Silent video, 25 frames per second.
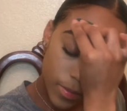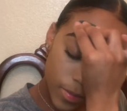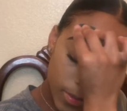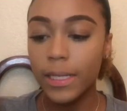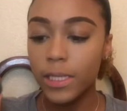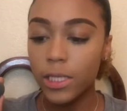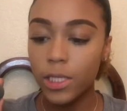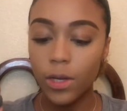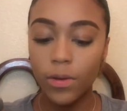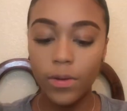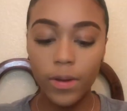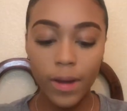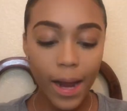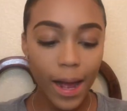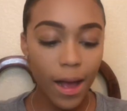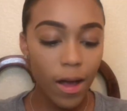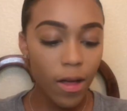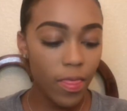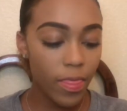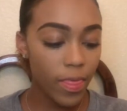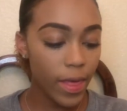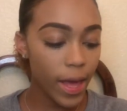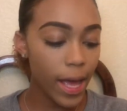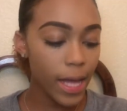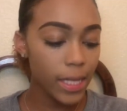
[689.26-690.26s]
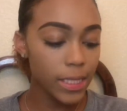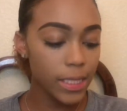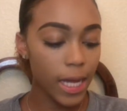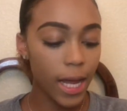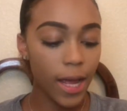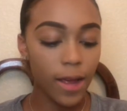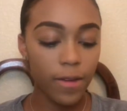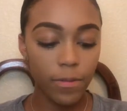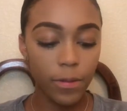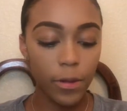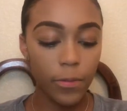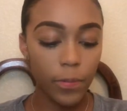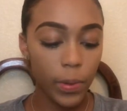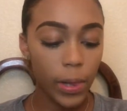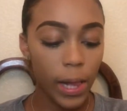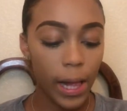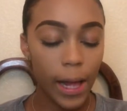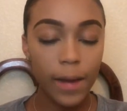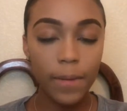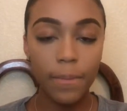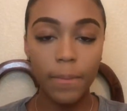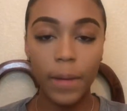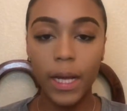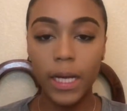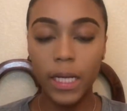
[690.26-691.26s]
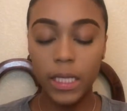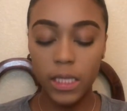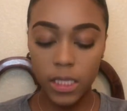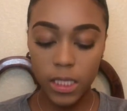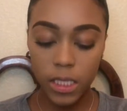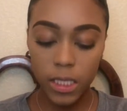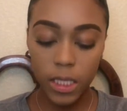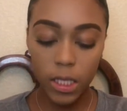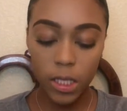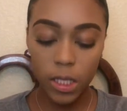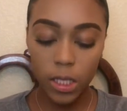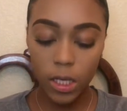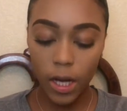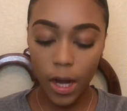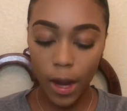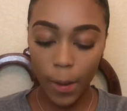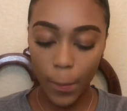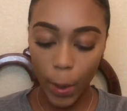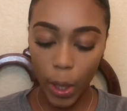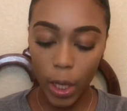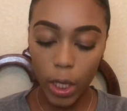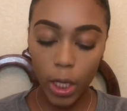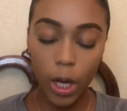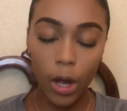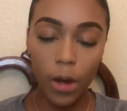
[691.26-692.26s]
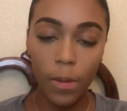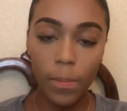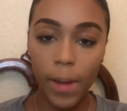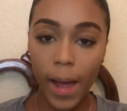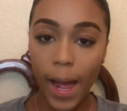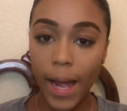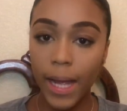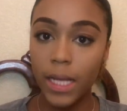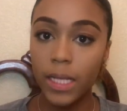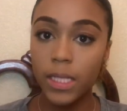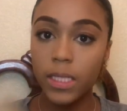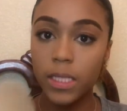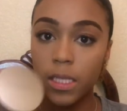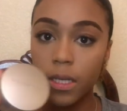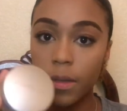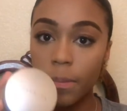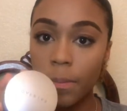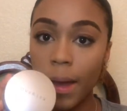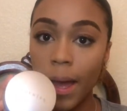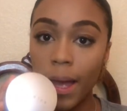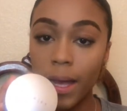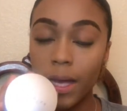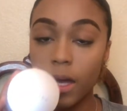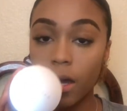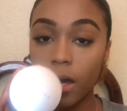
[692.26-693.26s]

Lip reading: So now that I have applied my concealer, I'm going to go back into my